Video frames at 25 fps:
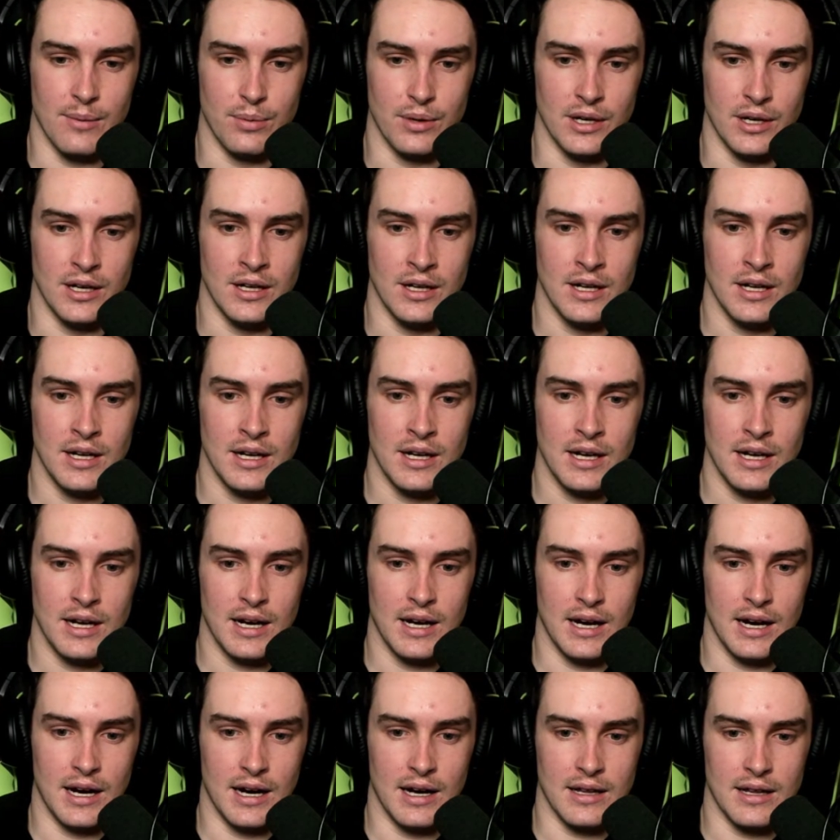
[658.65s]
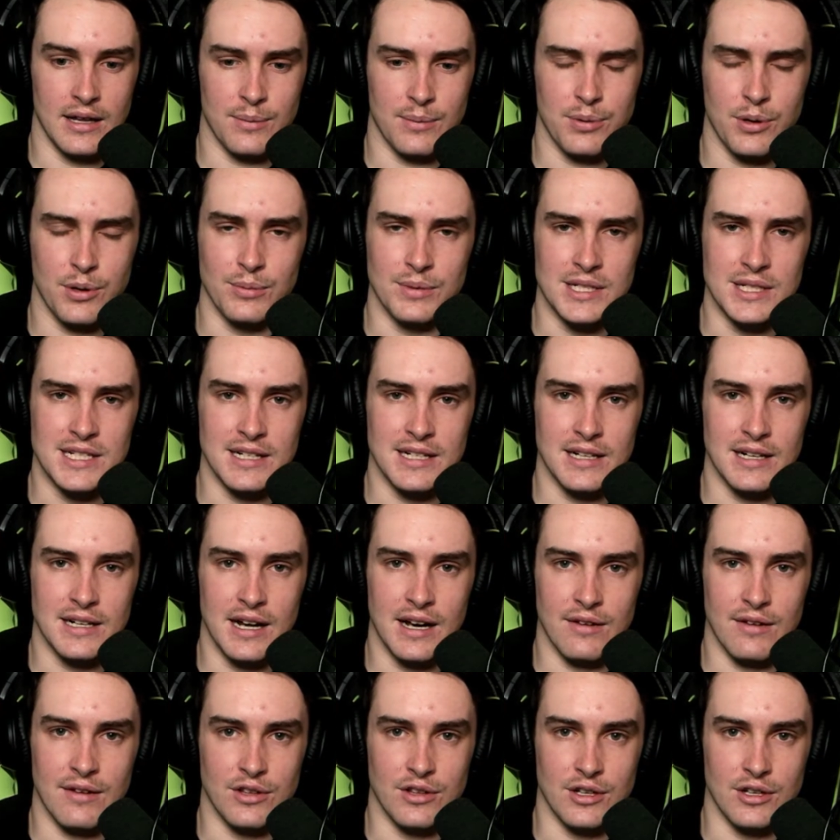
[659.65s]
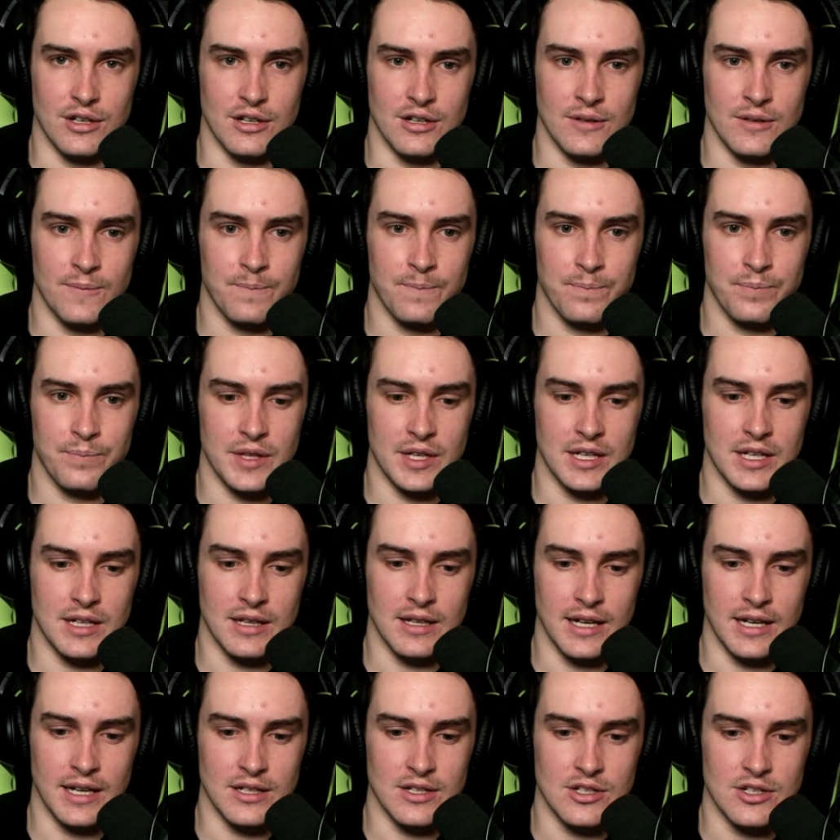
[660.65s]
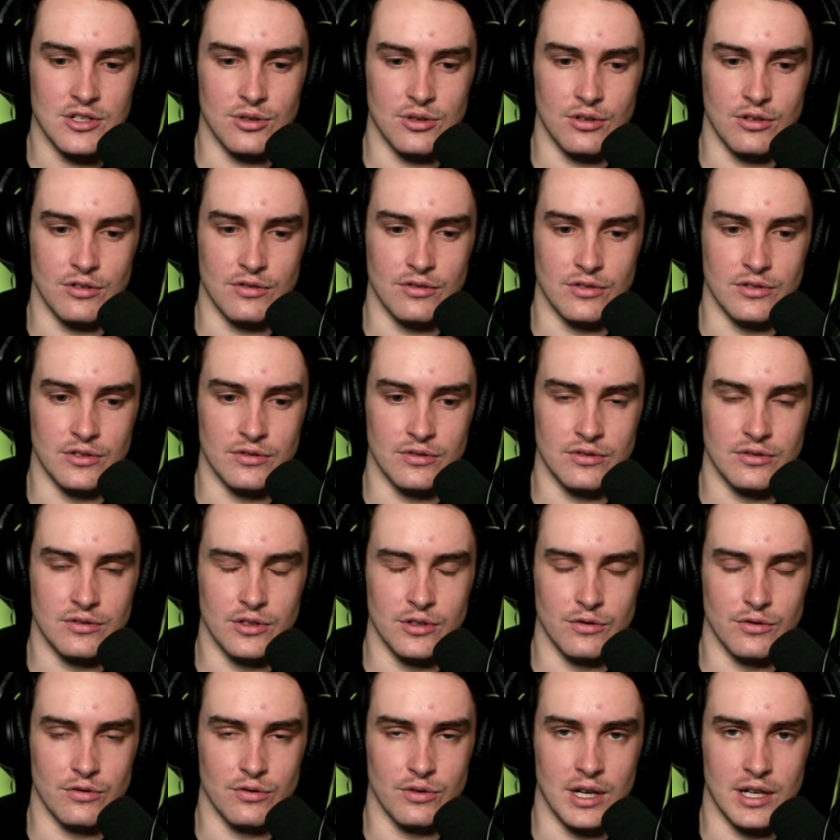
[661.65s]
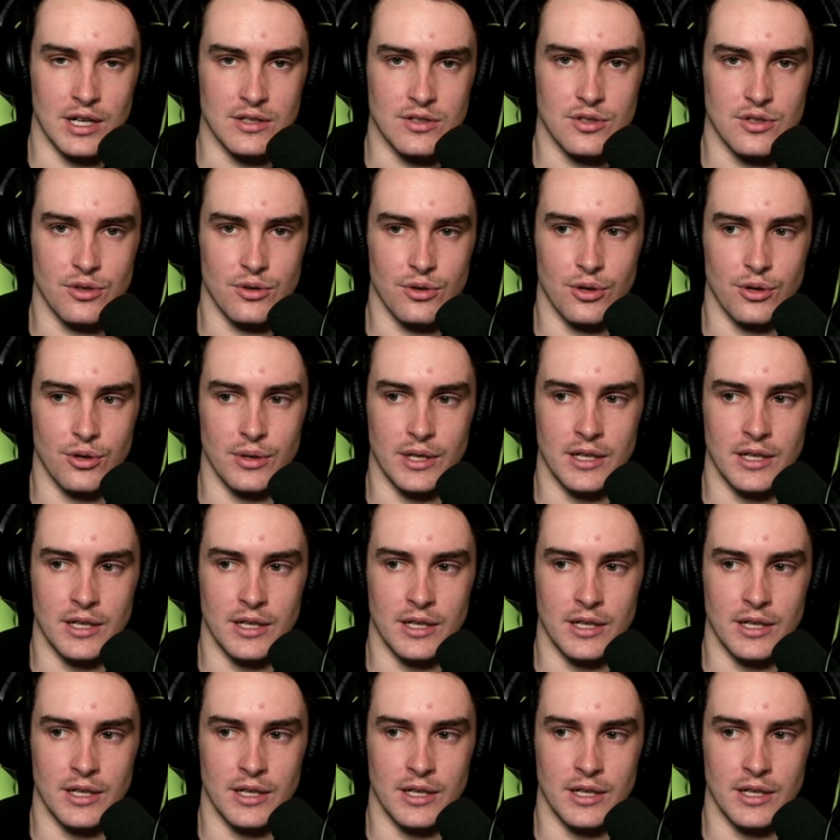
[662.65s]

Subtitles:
But they probably didn't have the cleanest sort of runs through.